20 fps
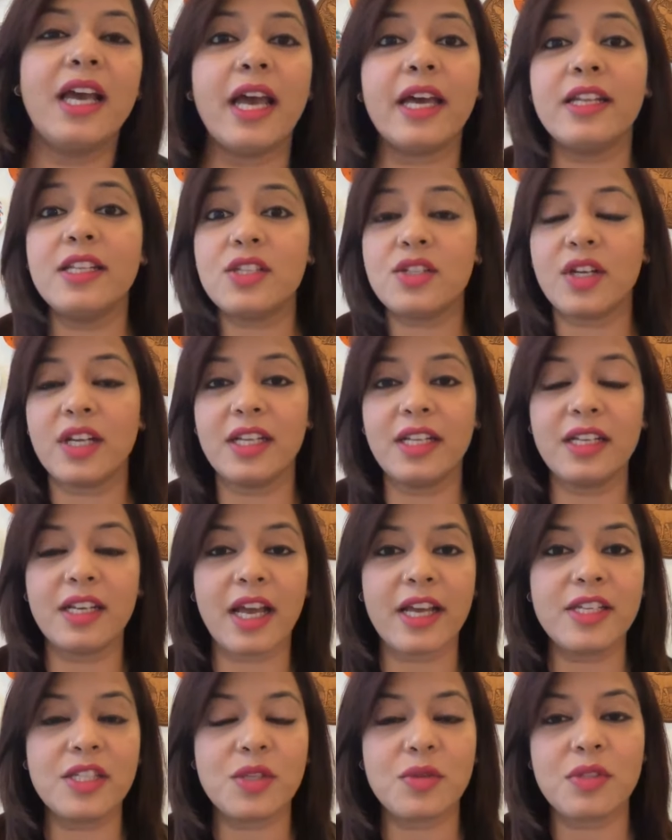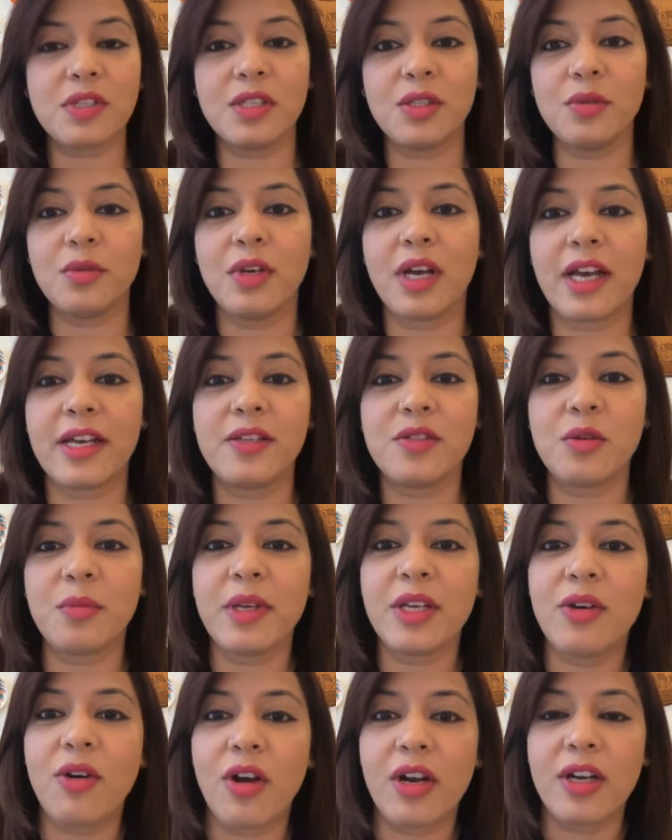And it's really nice to see you guys. Oh
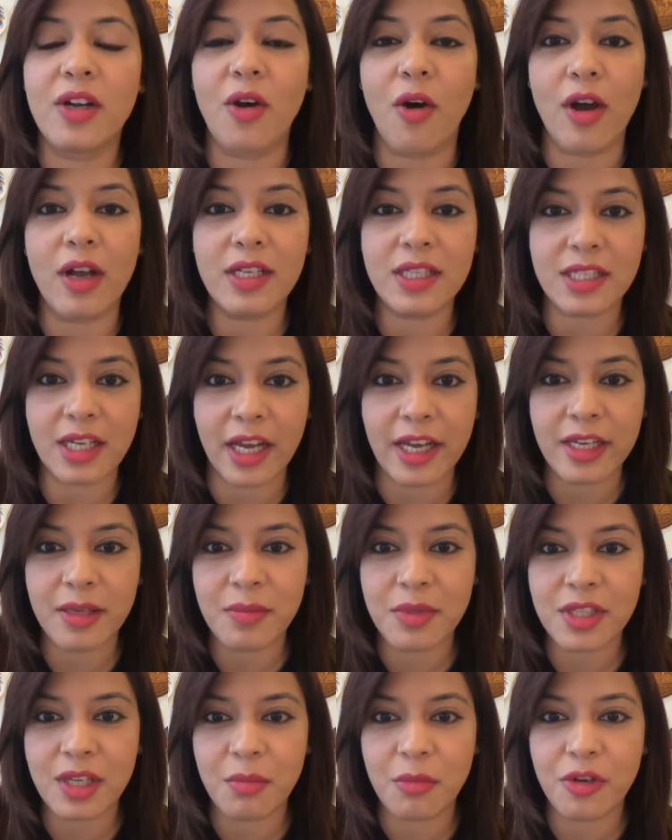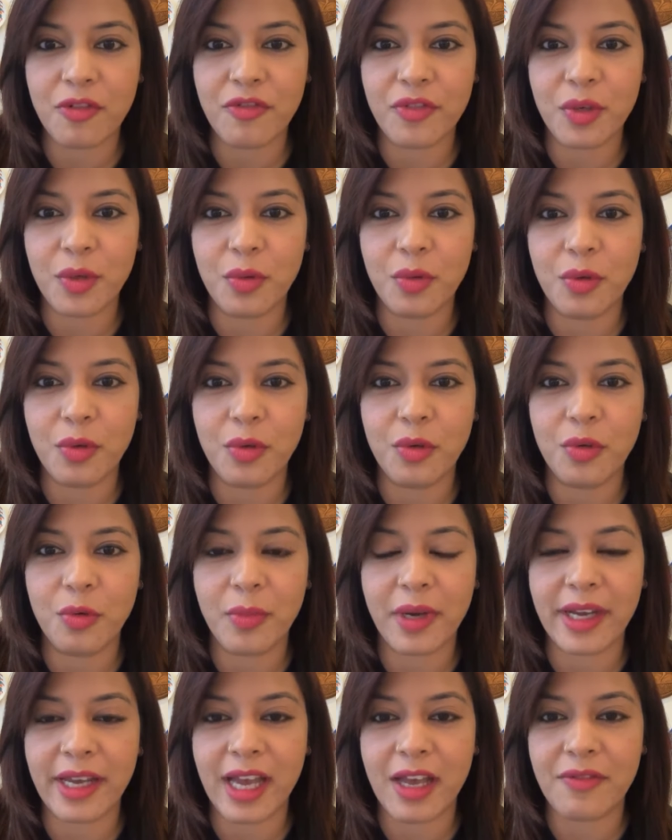my God, long time. Some of you
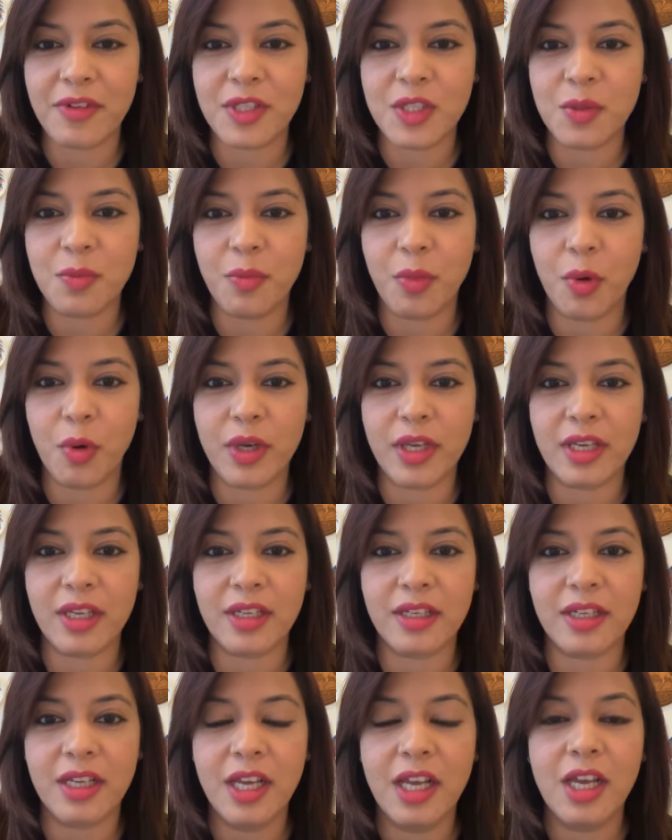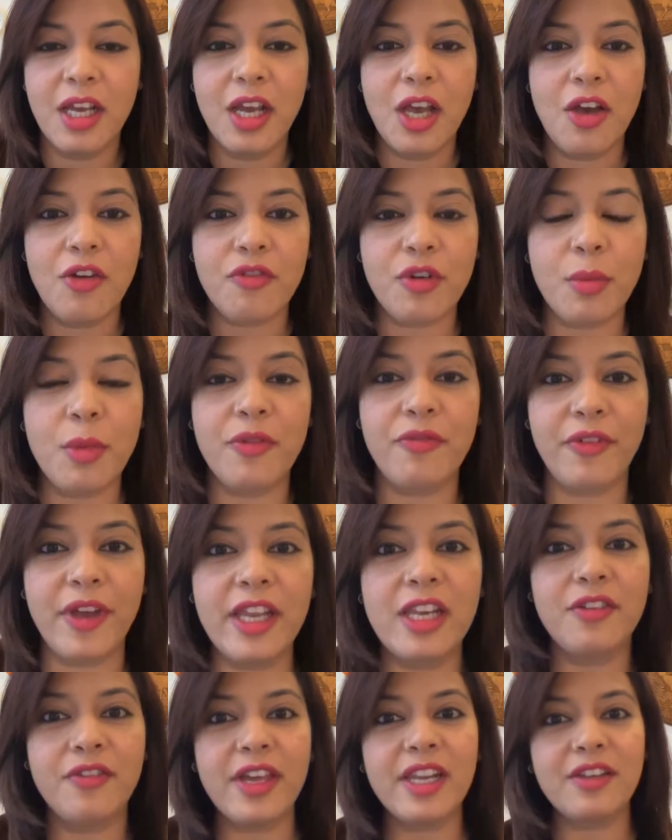whom I haven't spoken from a
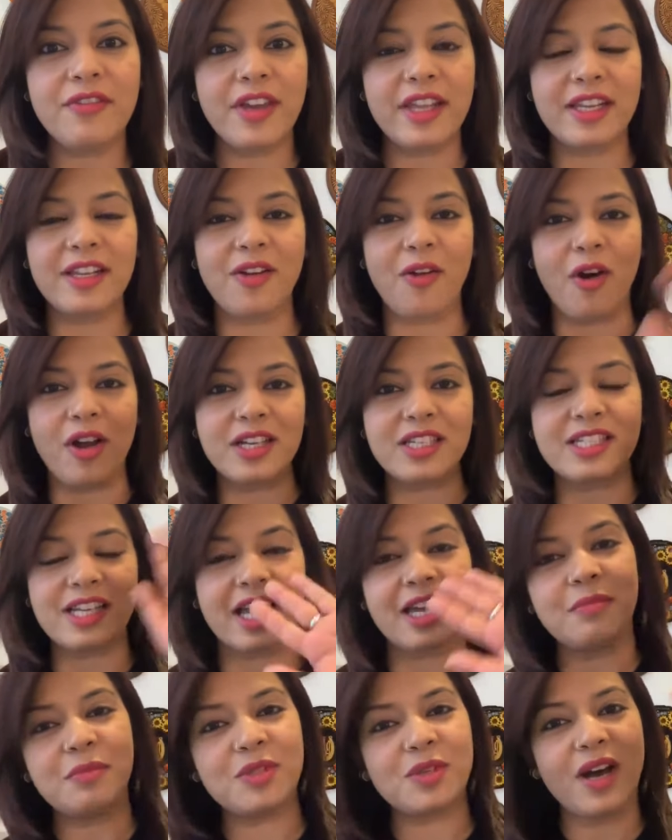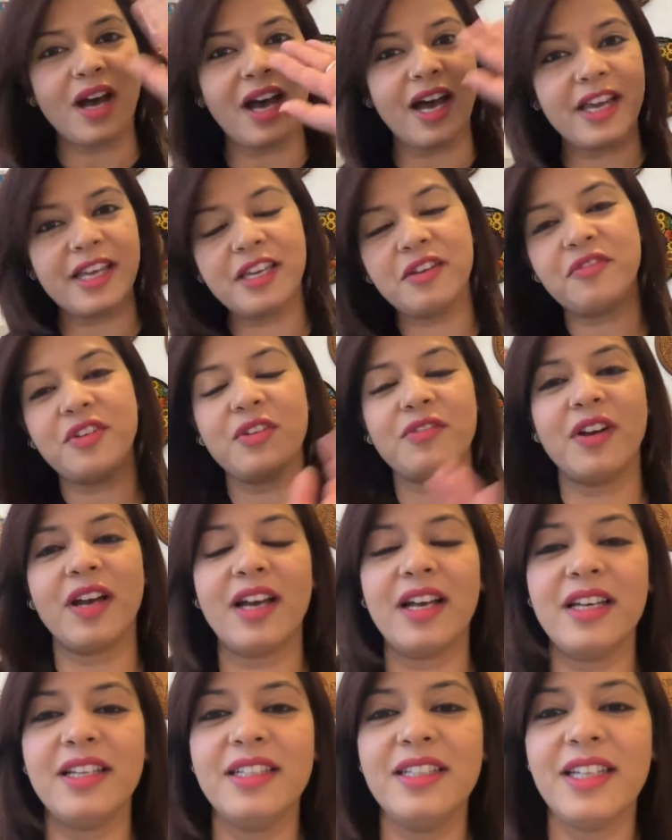very, very, very long time. So hi,
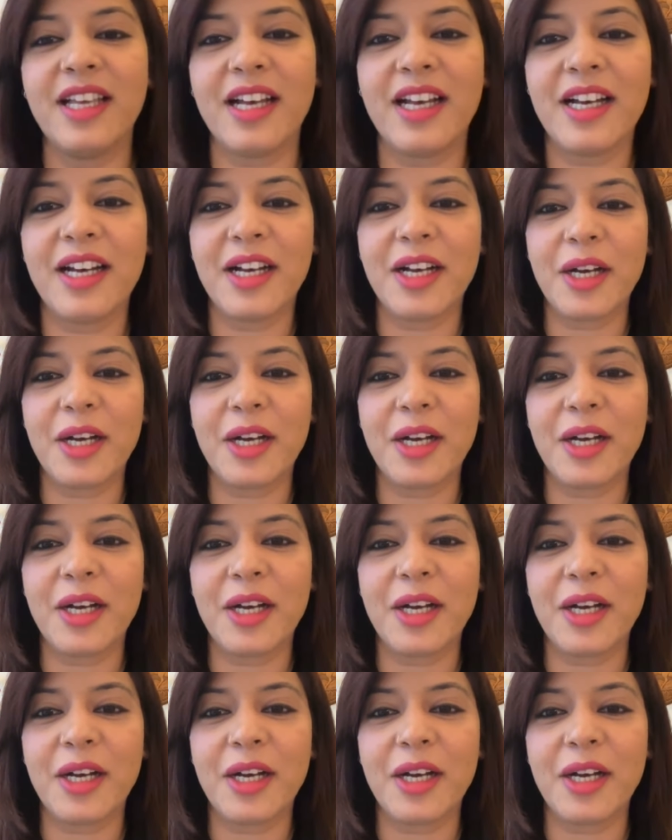everyone.